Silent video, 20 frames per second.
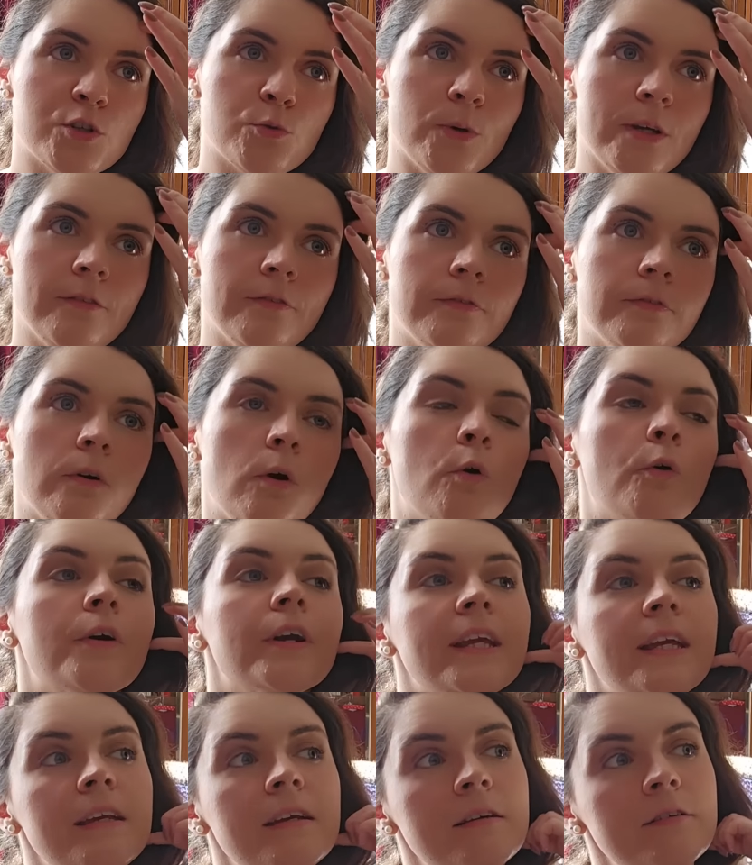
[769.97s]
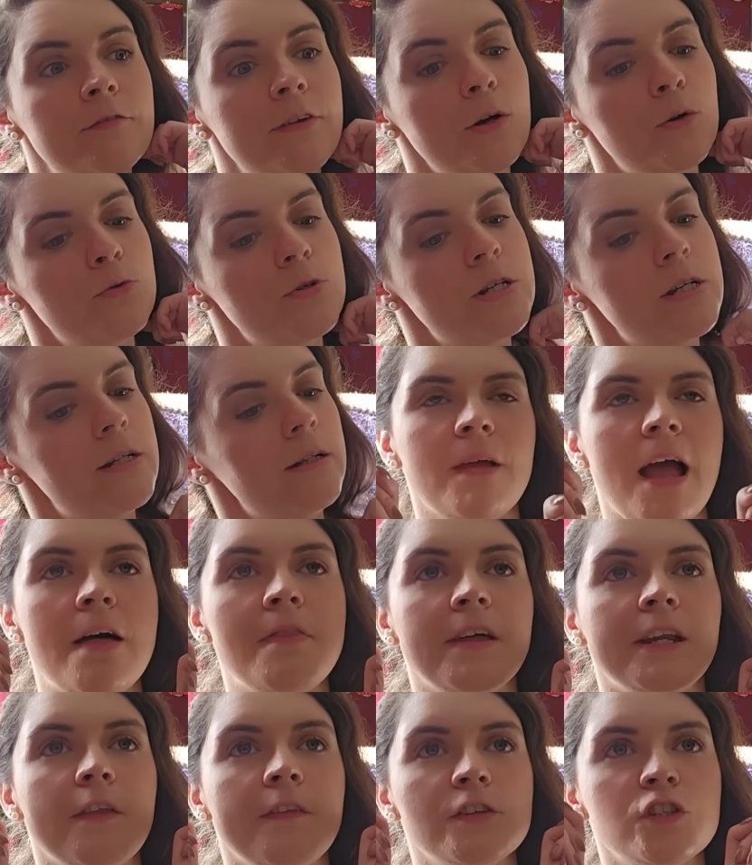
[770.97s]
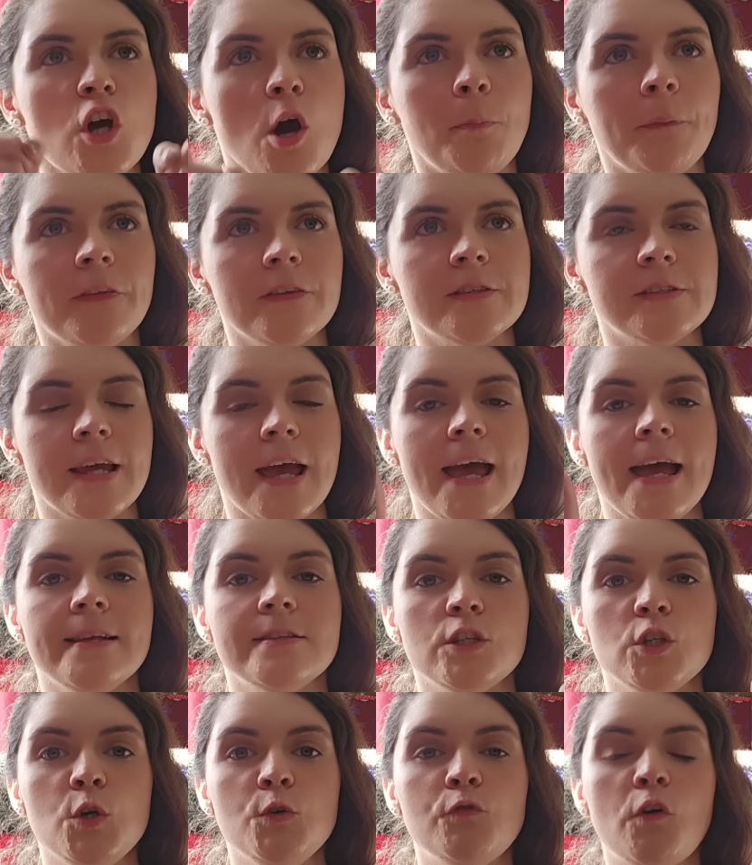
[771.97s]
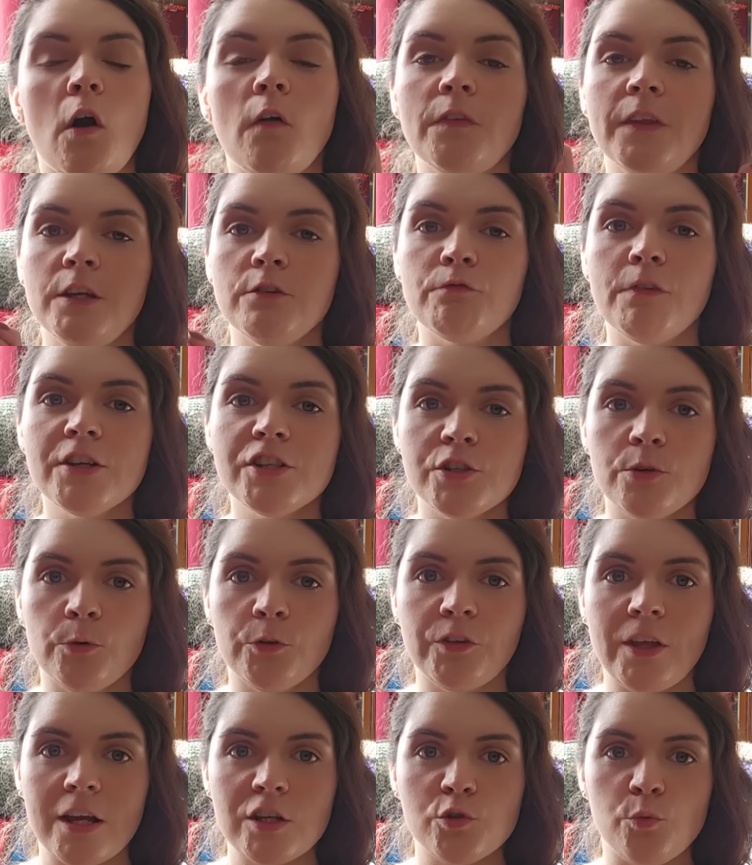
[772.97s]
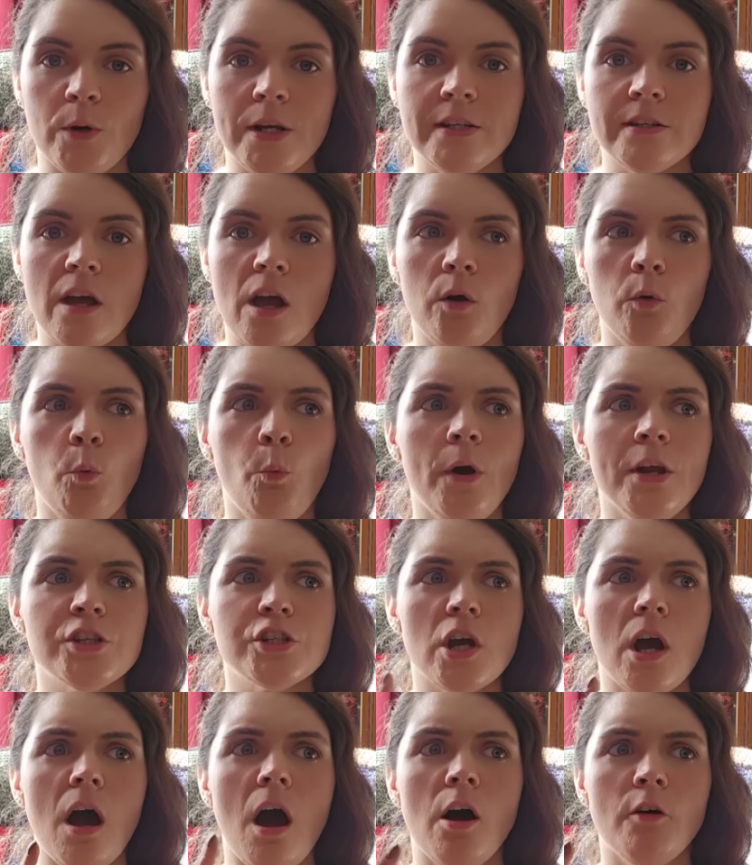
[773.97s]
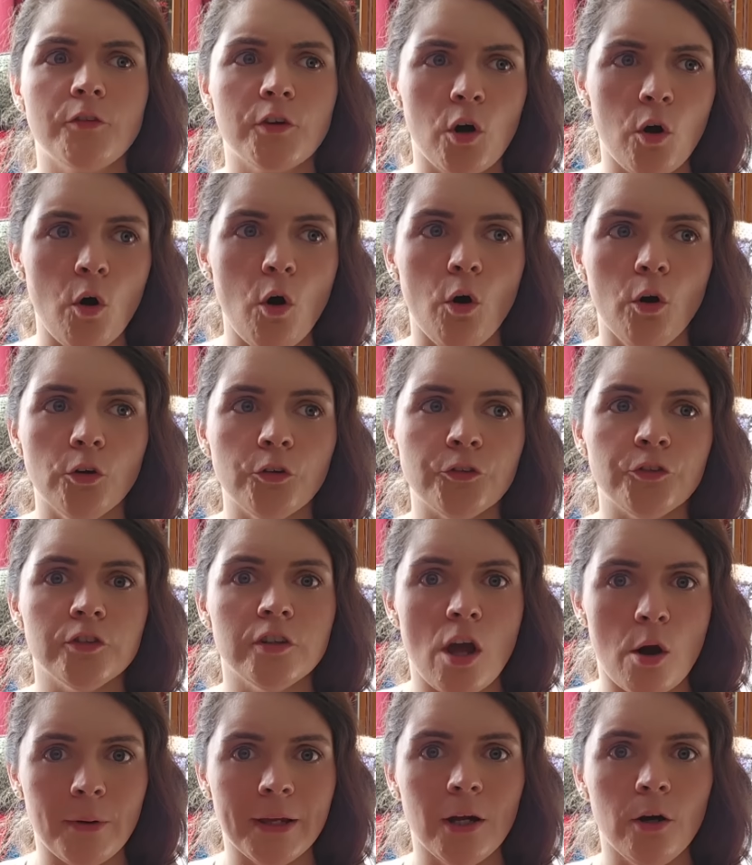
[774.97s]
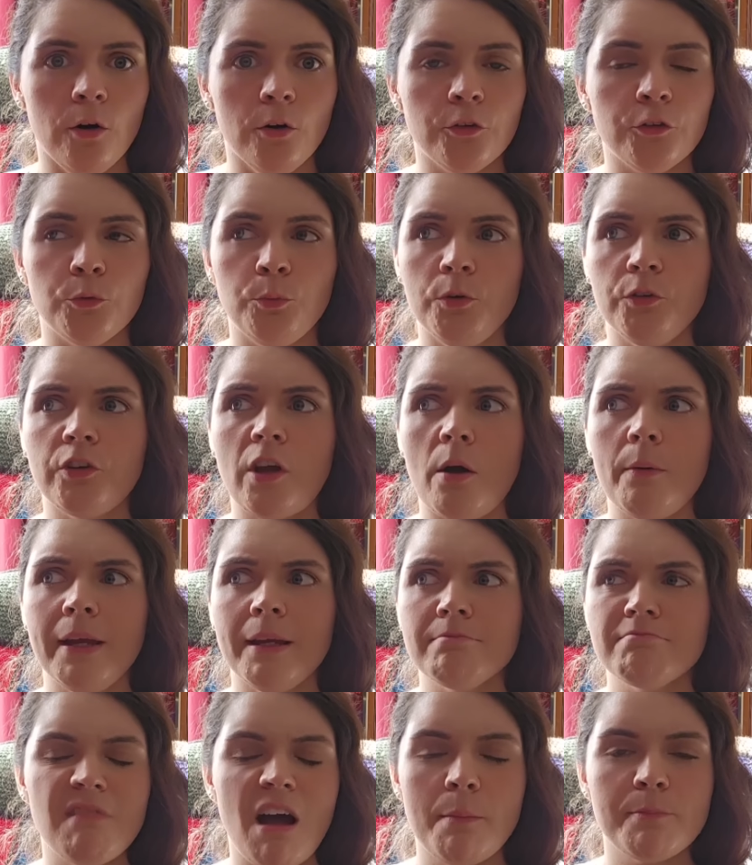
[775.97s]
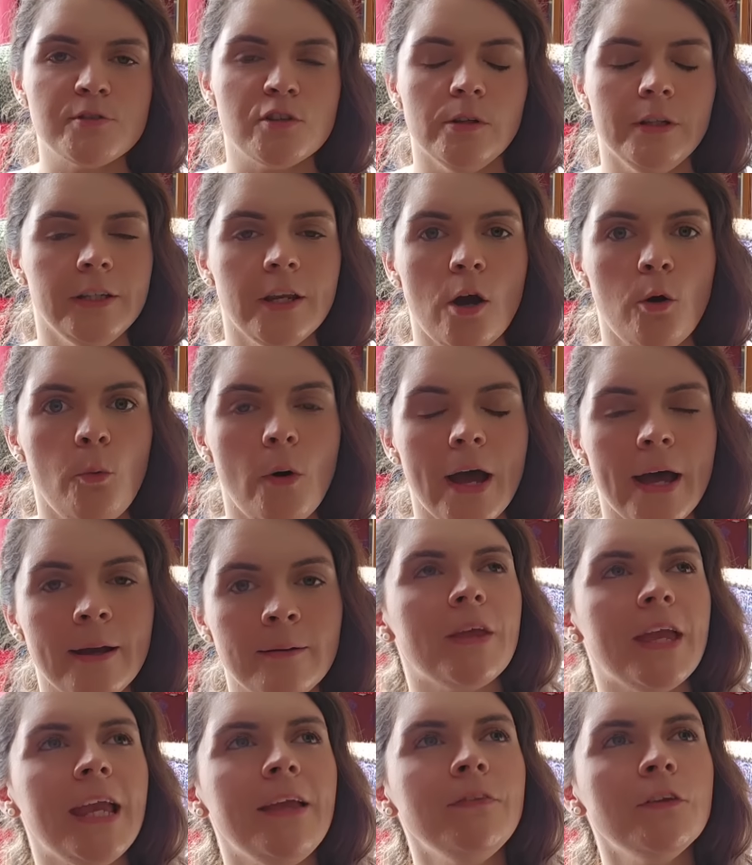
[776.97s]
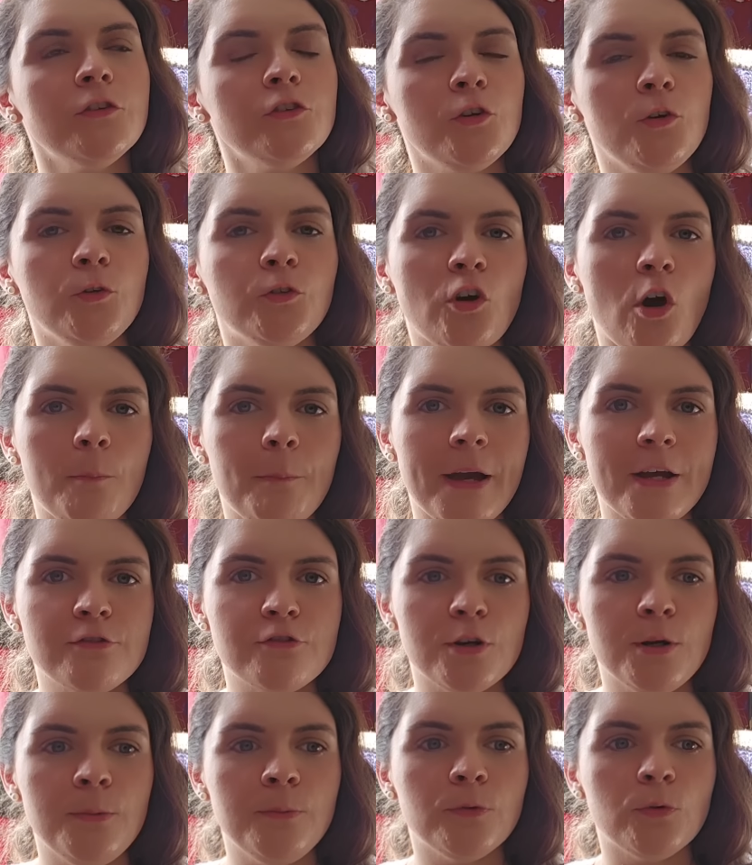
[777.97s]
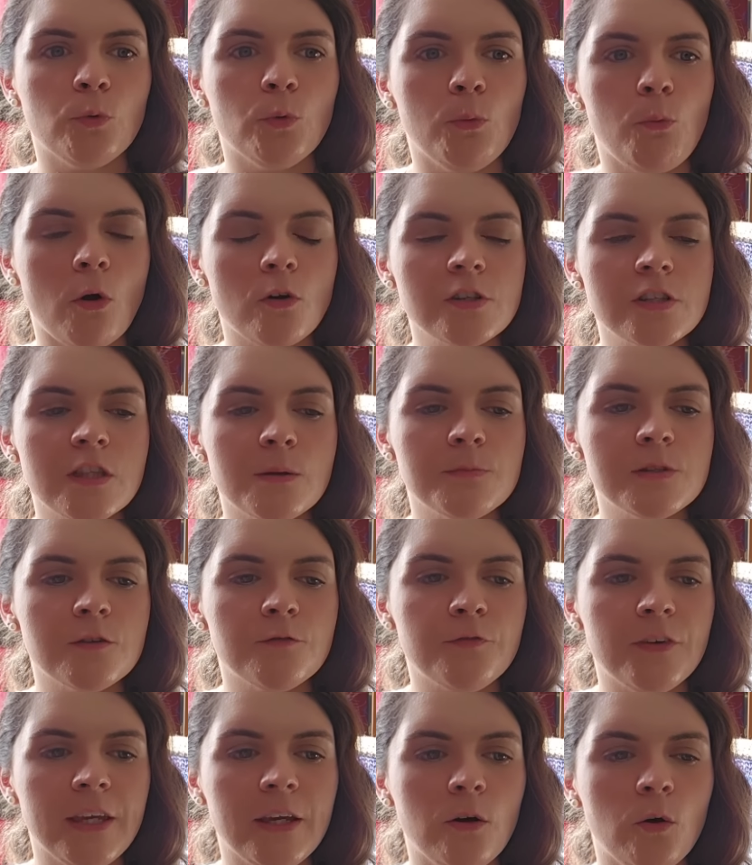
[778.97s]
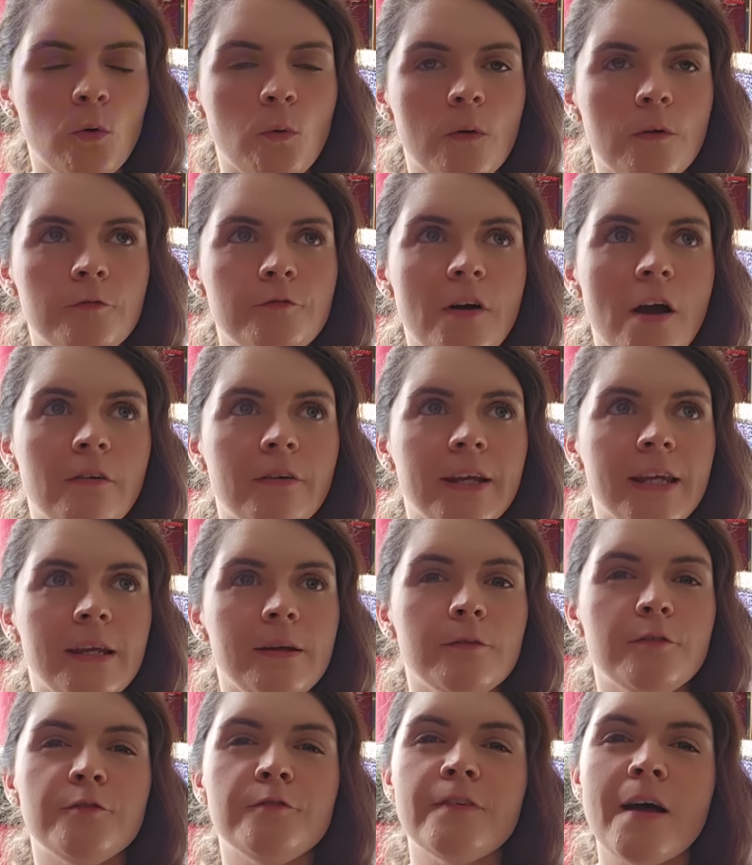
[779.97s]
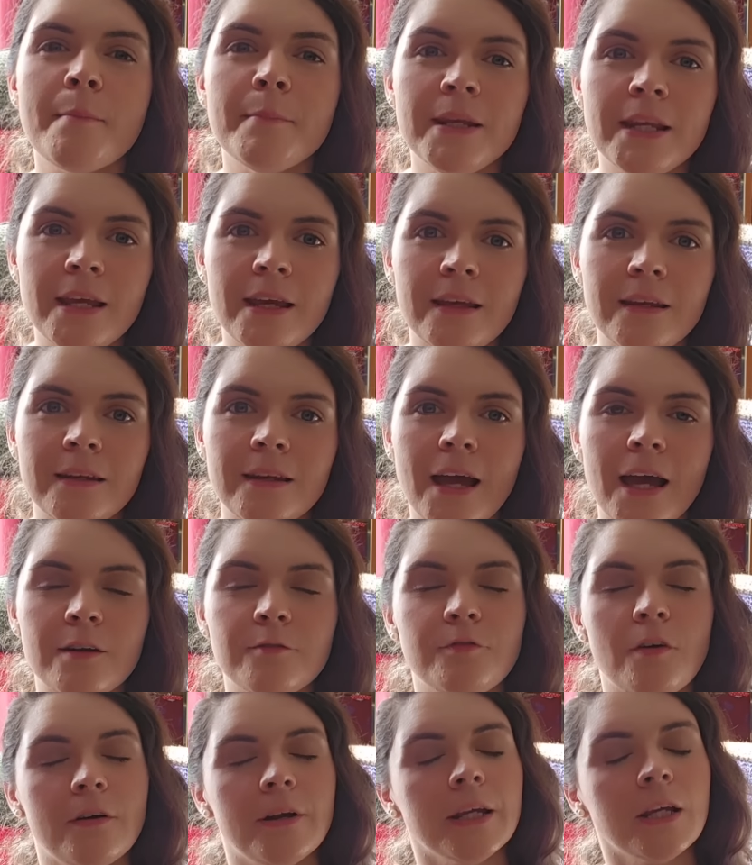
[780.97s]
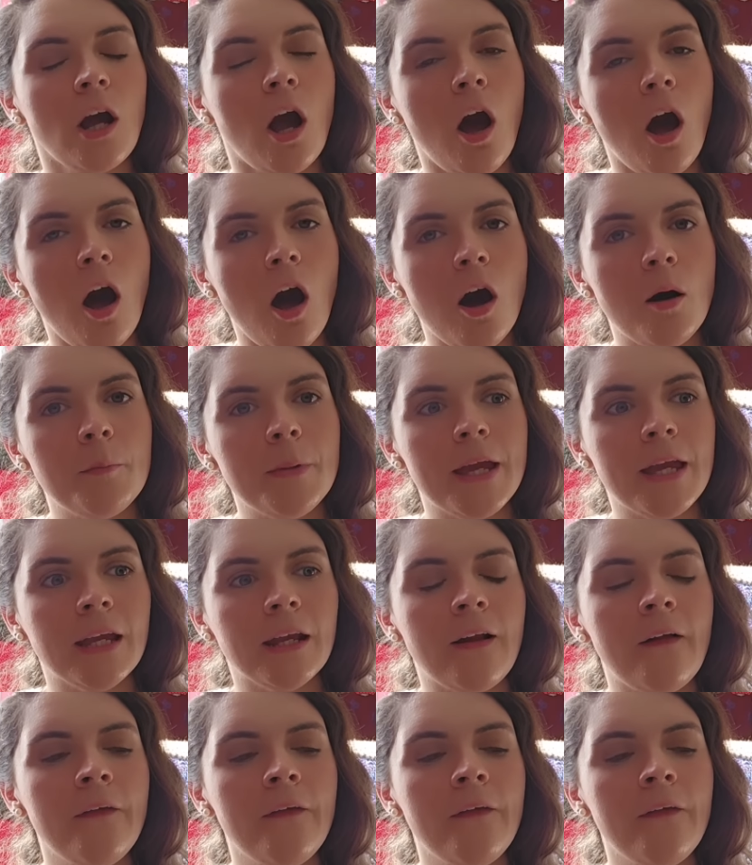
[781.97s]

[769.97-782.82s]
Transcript: we've already filled. And then at the top of the stairs, you've got the original sash window, which, of course, knowing us, was going absolutely nowhere. In the two top bedrooms, we wanted them to feel very feminine and very calming.